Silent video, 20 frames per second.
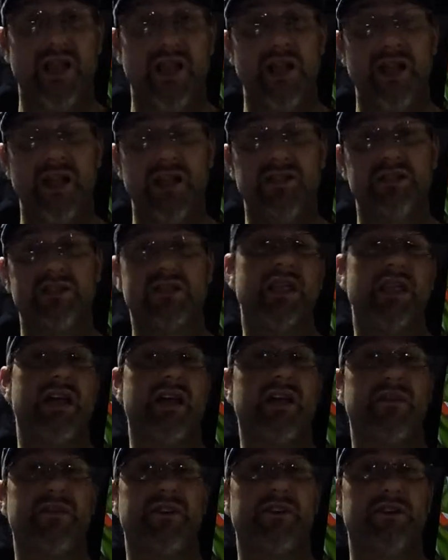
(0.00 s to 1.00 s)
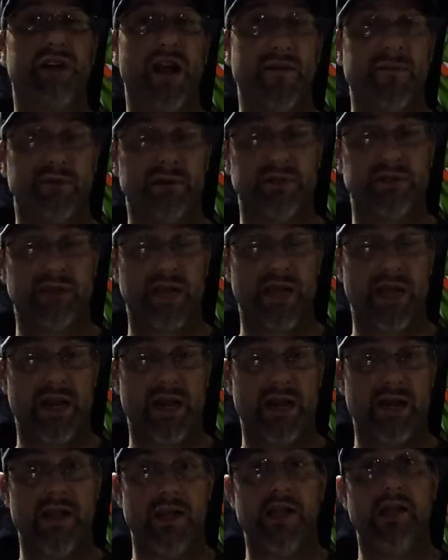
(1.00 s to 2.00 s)
instead of the driver's side.
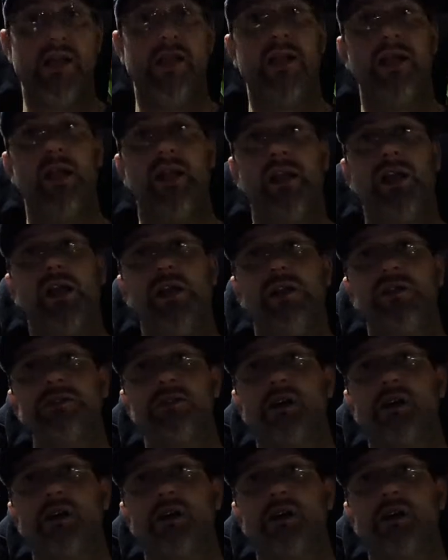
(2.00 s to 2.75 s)
So